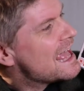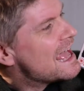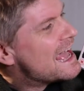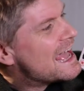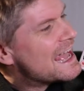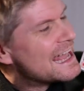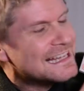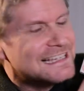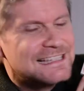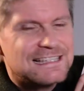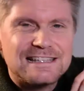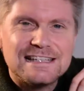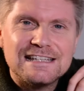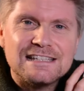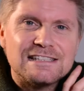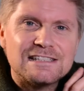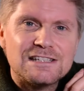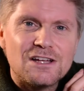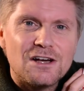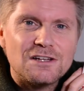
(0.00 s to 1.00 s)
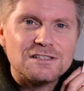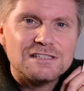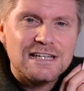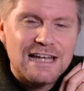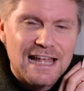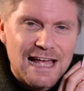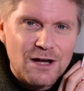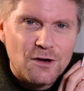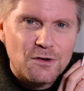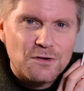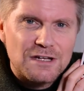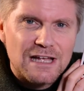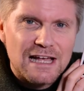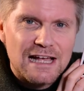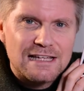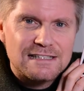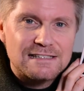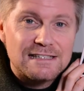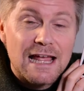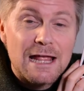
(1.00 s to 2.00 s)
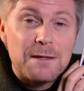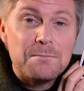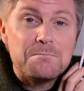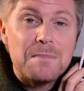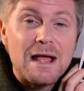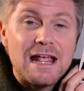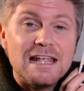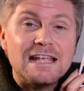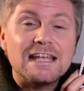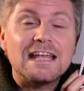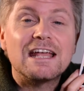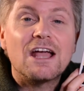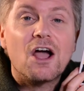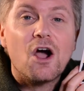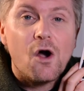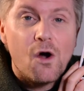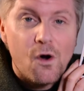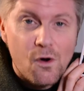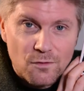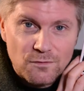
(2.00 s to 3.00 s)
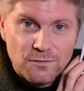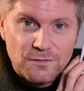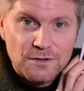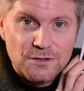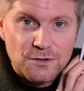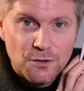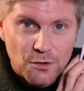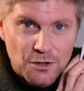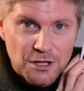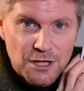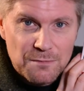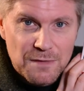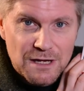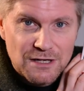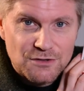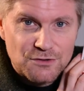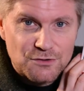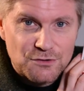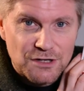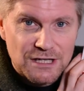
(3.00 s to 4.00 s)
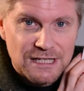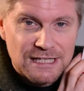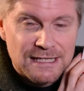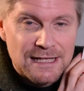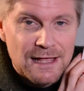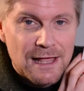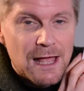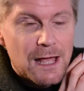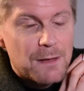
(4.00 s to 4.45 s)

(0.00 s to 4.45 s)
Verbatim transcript: And this started out as a making of documentary